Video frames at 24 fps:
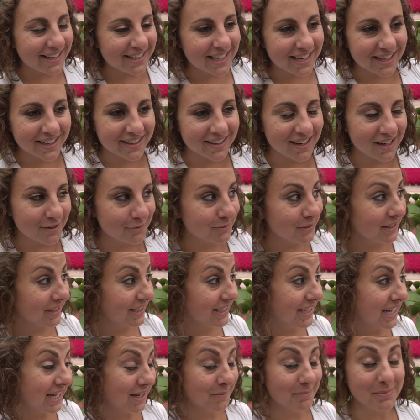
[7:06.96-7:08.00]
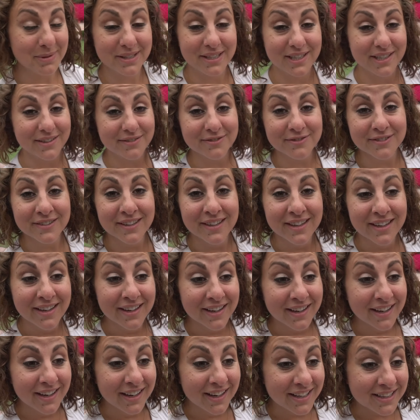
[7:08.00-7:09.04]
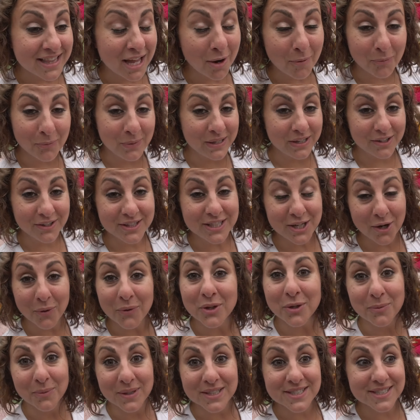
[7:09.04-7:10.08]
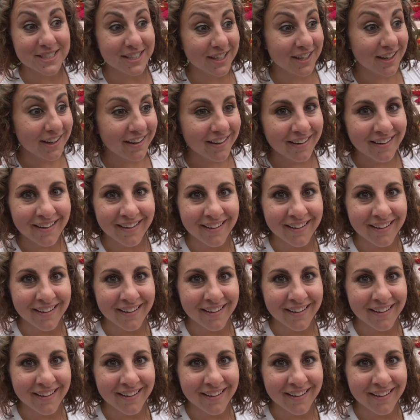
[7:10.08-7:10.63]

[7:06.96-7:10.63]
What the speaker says: I really can't believe that we're the only ones here.